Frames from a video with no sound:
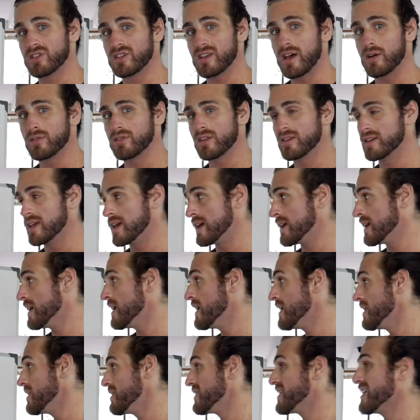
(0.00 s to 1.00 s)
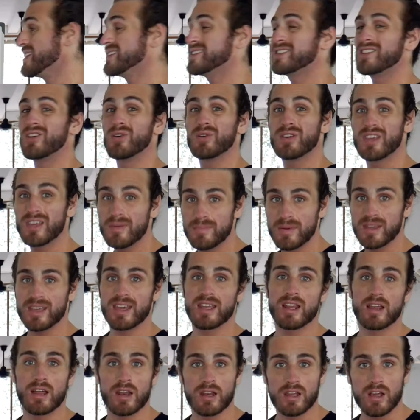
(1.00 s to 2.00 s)
out a day. You can still keep and
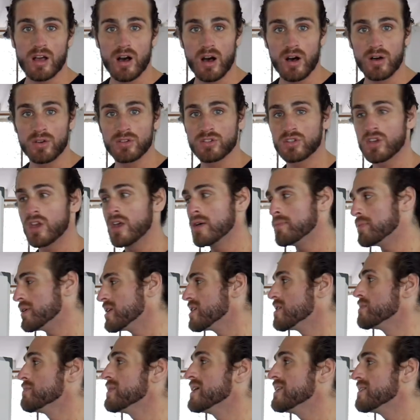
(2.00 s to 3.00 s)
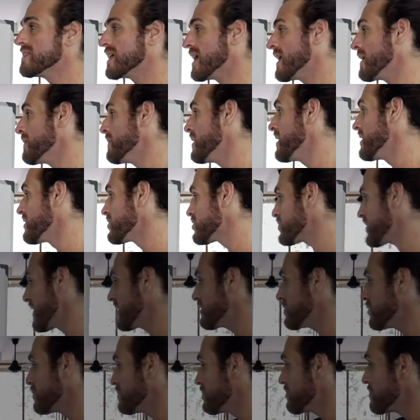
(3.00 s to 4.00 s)
get on the calls, but in the meantime, try
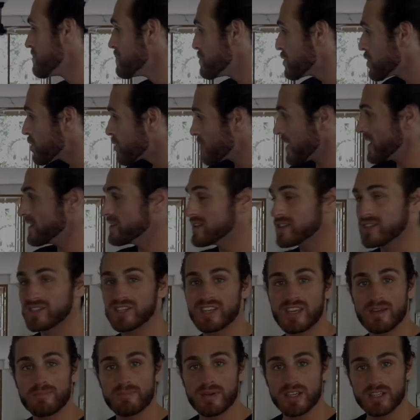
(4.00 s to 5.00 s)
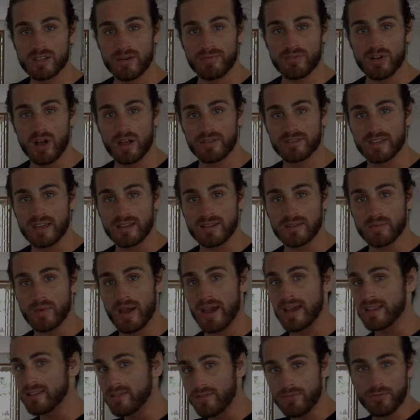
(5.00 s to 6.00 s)
to create this key piece of content,
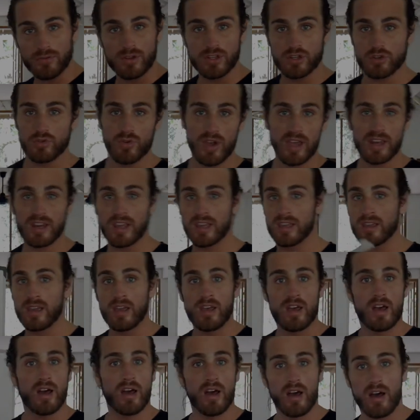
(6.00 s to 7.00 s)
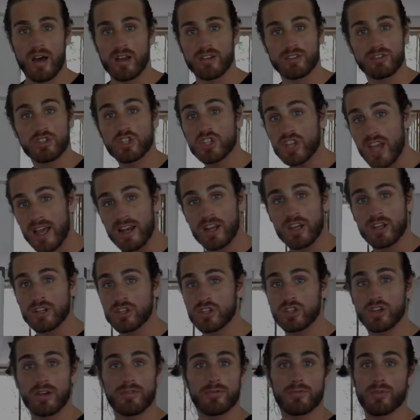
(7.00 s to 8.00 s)
right? A free training, a
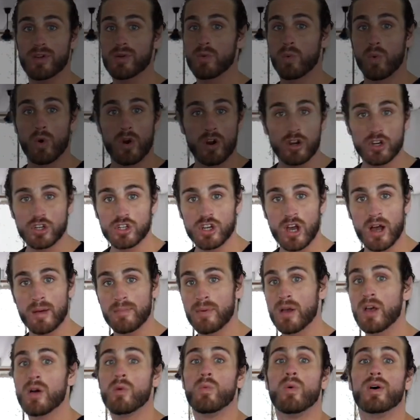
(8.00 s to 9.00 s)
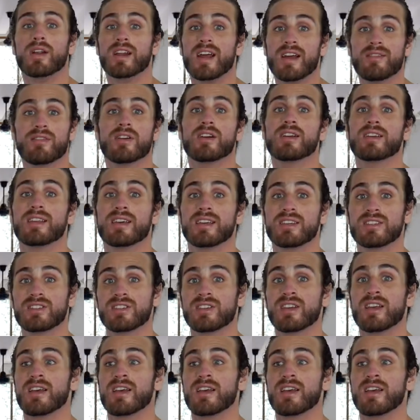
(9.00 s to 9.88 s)
challenge, a free workshop, whatever it is